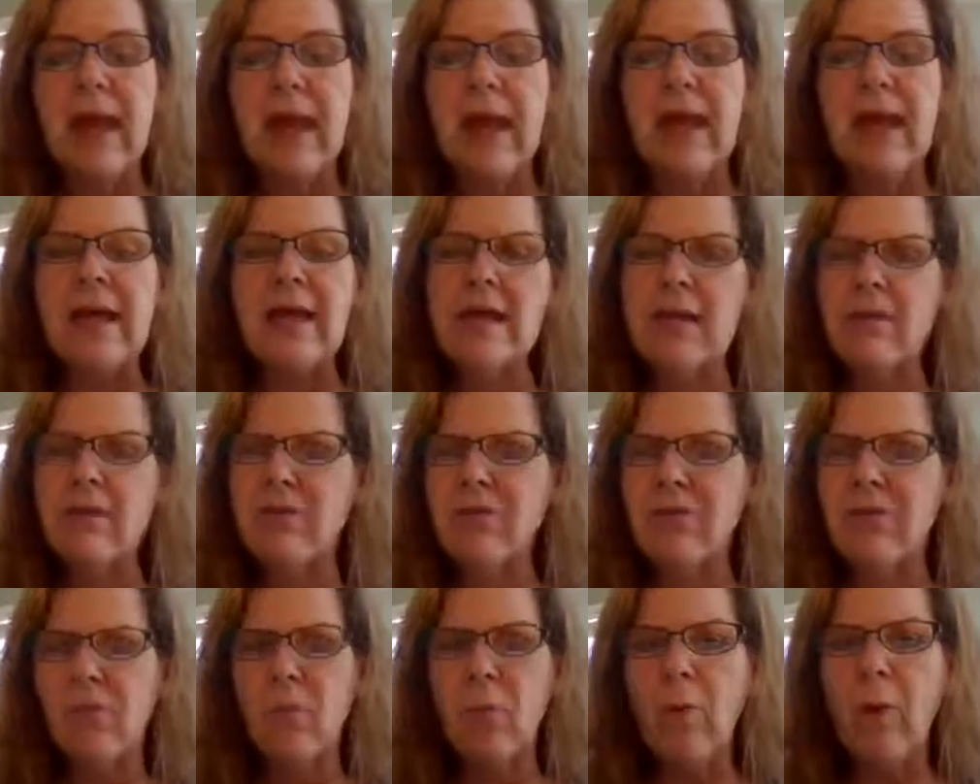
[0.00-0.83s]
And
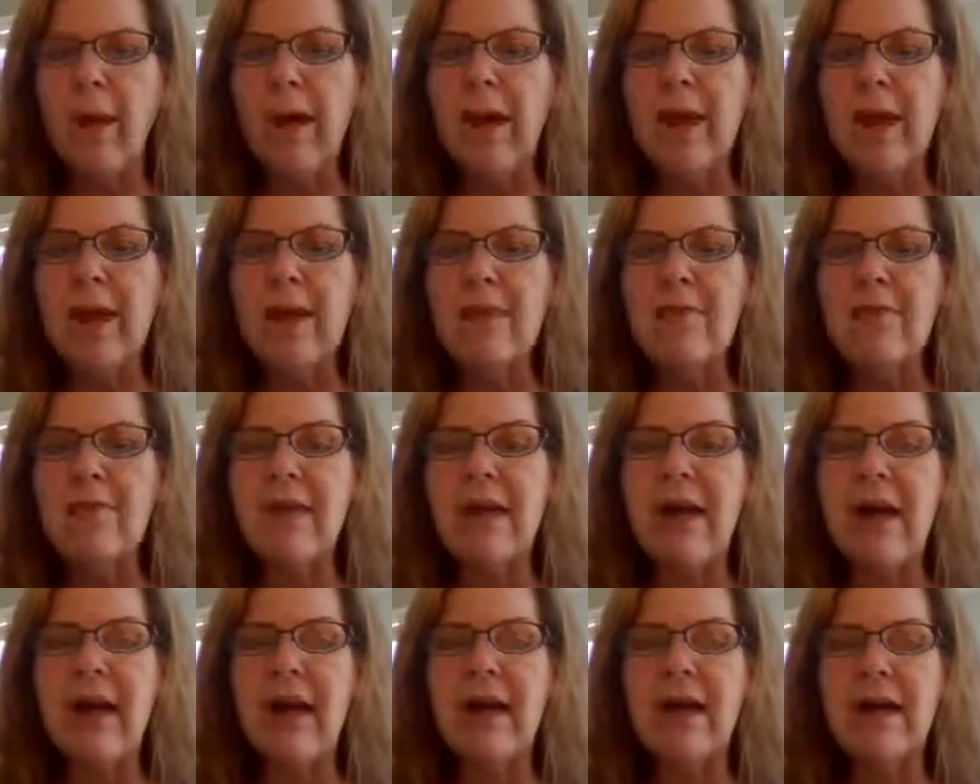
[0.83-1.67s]
it's the way
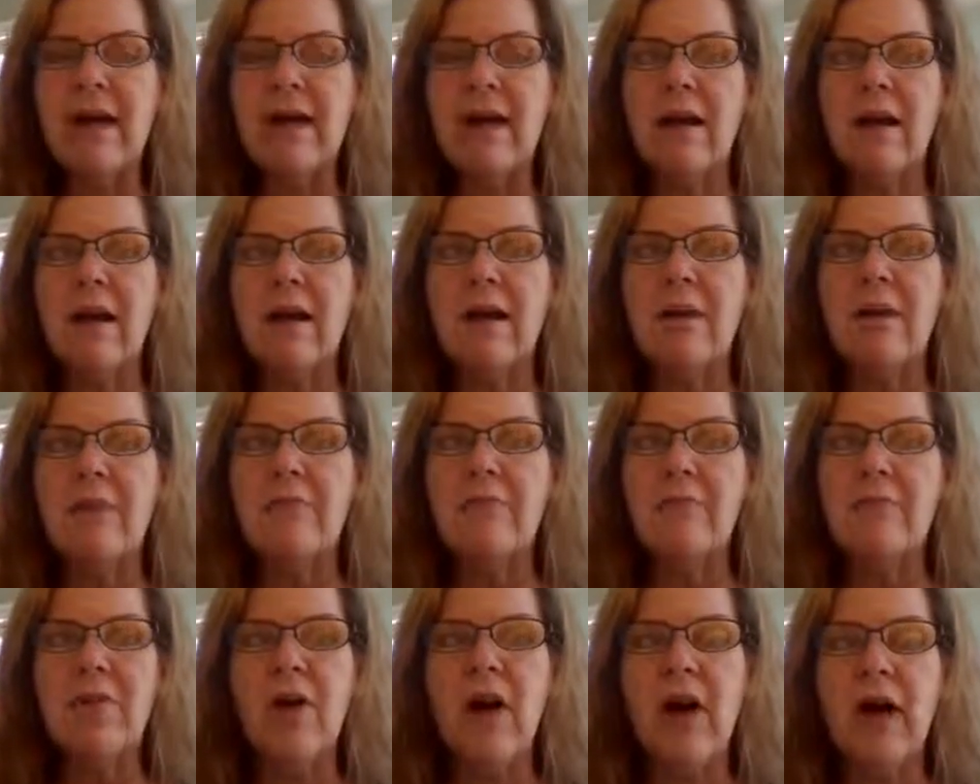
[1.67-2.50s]
that
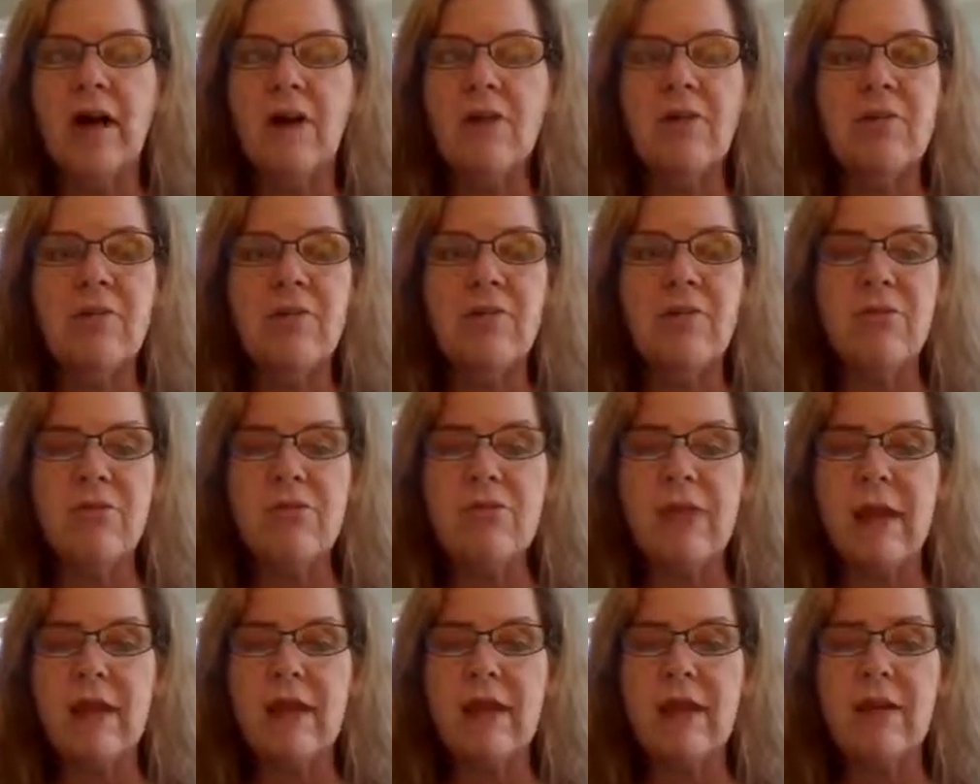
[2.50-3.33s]
toxins are
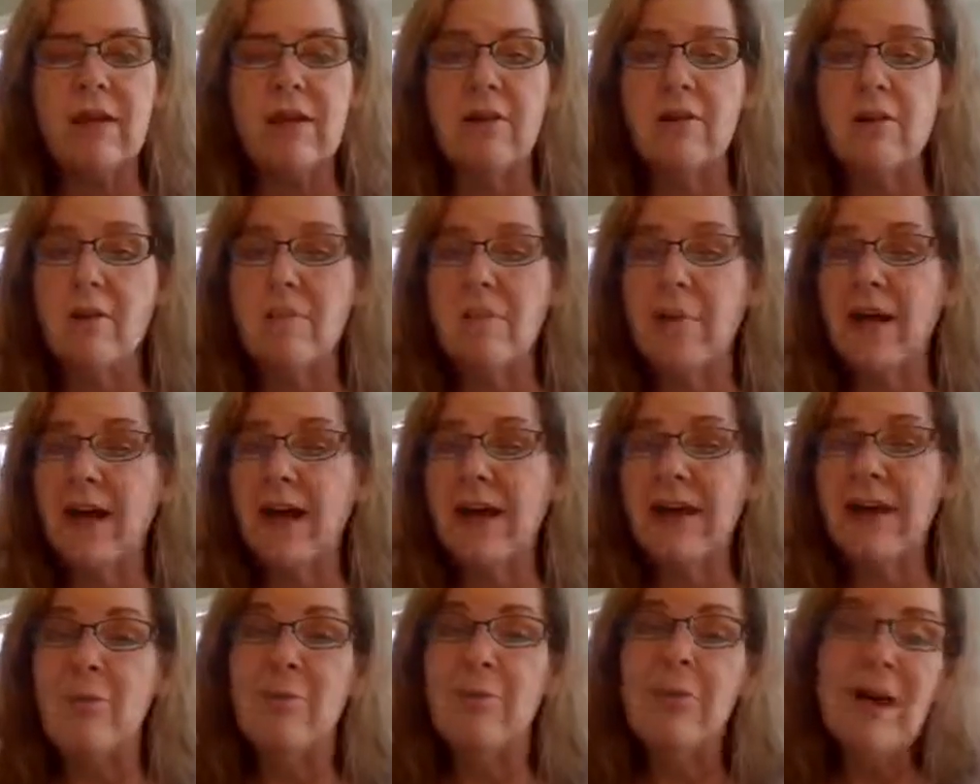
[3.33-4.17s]
taken into the
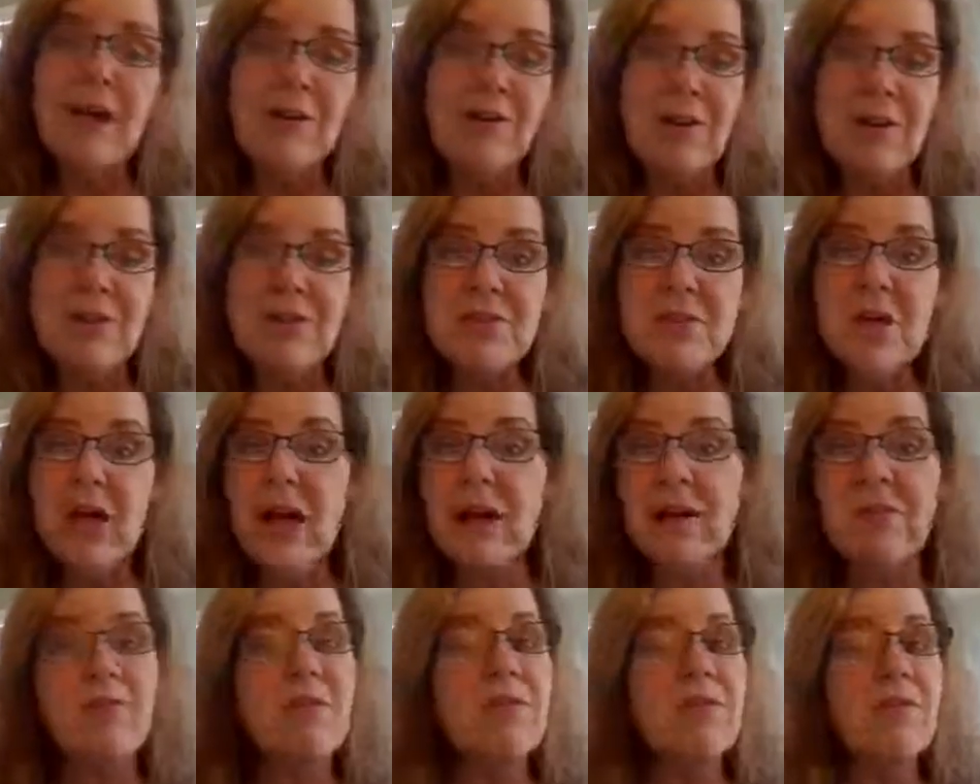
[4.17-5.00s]
body. And when I say
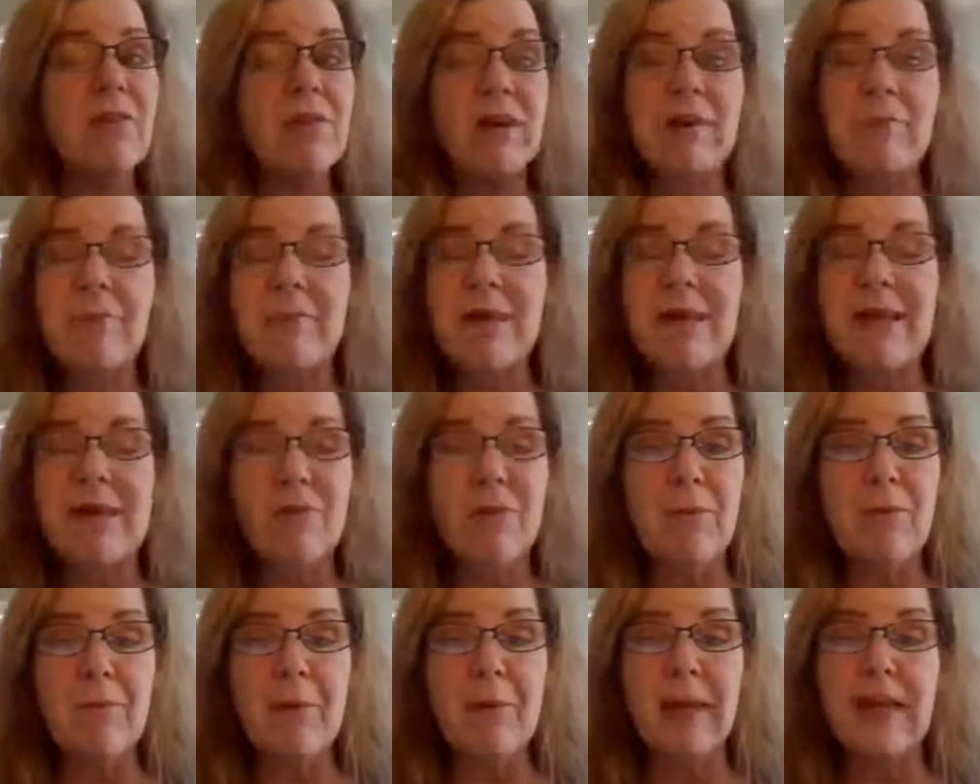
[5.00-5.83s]
toxins, it can be
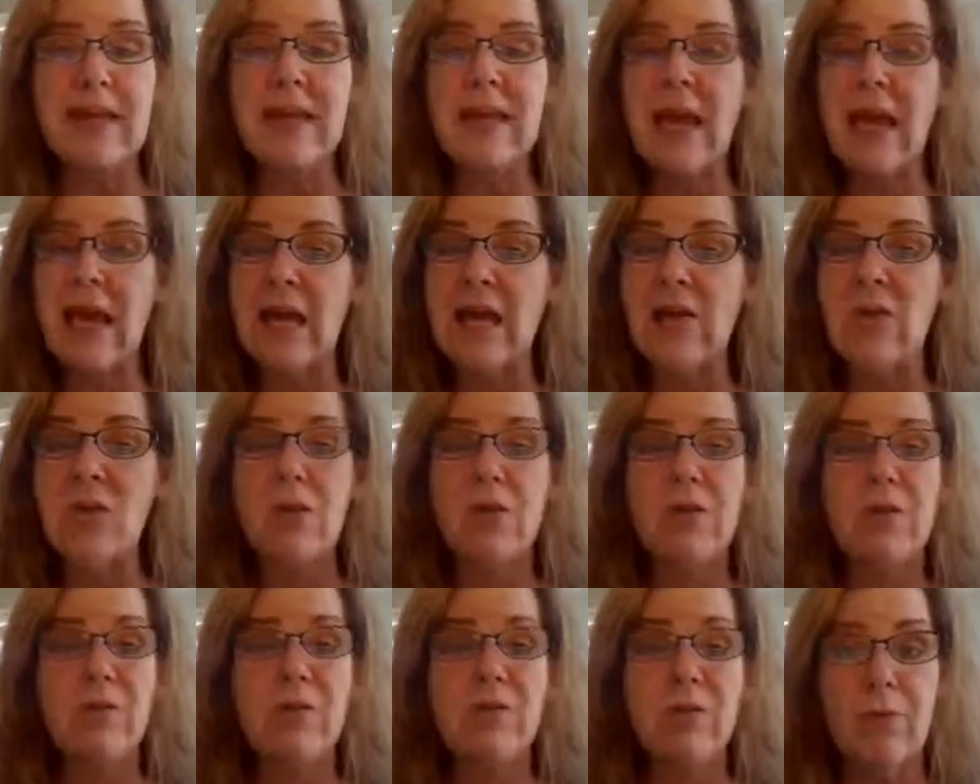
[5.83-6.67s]
even
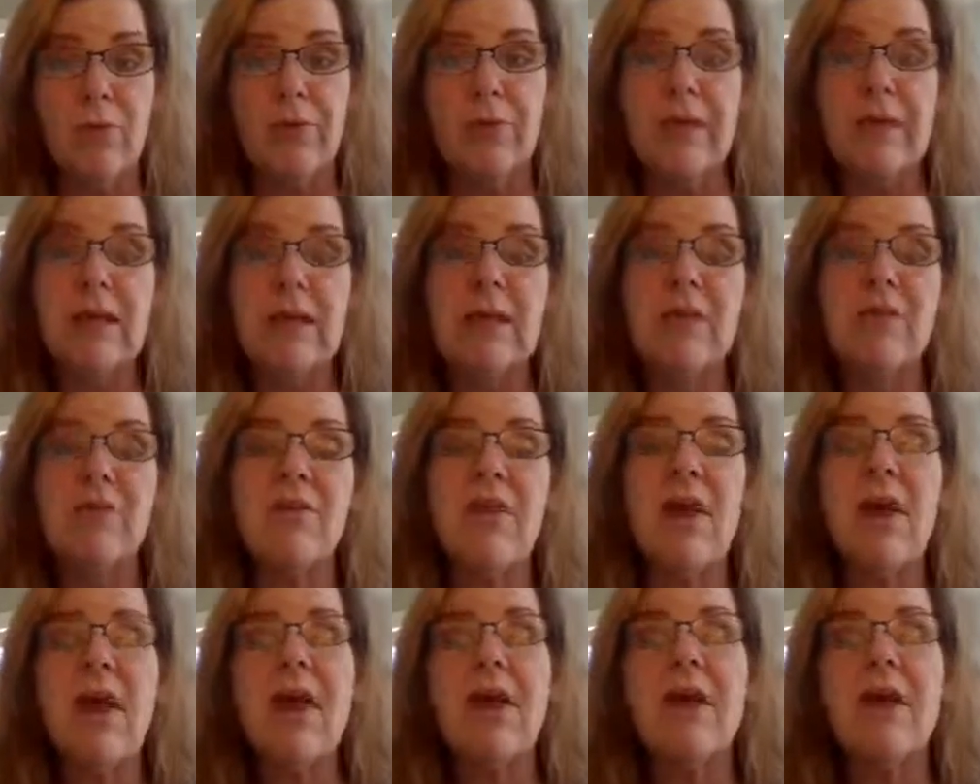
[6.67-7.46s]
medications or things